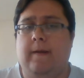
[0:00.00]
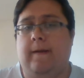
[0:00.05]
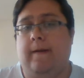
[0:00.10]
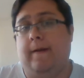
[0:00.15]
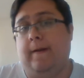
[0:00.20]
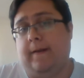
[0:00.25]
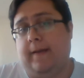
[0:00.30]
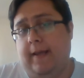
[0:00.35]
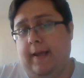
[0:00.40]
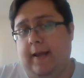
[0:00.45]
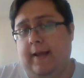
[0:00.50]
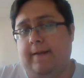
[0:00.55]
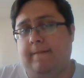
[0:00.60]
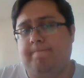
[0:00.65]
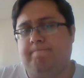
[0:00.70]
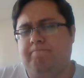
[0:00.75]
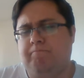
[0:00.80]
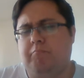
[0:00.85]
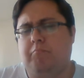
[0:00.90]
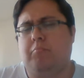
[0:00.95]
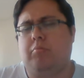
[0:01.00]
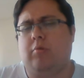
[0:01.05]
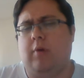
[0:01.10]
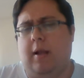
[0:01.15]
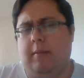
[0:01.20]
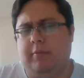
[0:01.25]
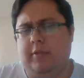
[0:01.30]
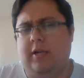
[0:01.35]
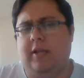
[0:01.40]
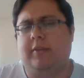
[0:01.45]
And again,
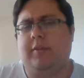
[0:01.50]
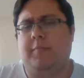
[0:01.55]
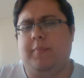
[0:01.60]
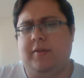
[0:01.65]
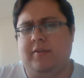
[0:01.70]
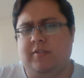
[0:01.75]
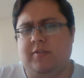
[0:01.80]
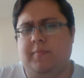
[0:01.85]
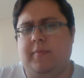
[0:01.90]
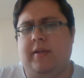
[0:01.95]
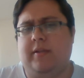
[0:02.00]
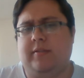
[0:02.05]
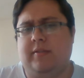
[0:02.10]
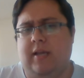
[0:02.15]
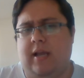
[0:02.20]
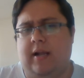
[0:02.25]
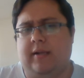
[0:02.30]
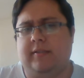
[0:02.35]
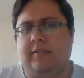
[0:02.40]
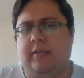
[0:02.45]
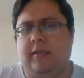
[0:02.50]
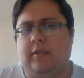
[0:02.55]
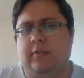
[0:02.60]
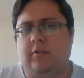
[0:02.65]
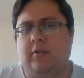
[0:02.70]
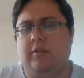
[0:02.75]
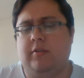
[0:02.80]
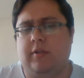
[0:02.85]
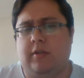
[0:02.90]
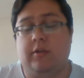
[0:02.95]
probably not the best debate tactic
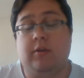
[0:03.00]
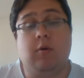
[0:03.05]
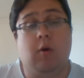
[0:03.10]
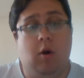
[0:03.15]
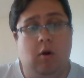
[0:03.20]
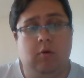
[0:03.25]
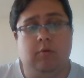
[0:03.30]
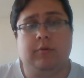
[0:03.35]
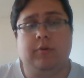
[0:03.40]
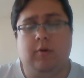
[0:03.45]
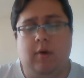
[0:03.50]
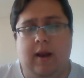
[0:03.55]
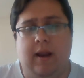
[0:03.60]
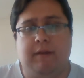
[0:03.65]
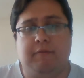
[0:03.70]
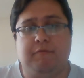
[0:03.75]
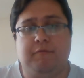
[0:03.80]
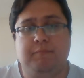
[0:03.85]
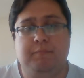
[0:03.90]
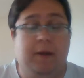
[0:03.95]
to dig your own grave.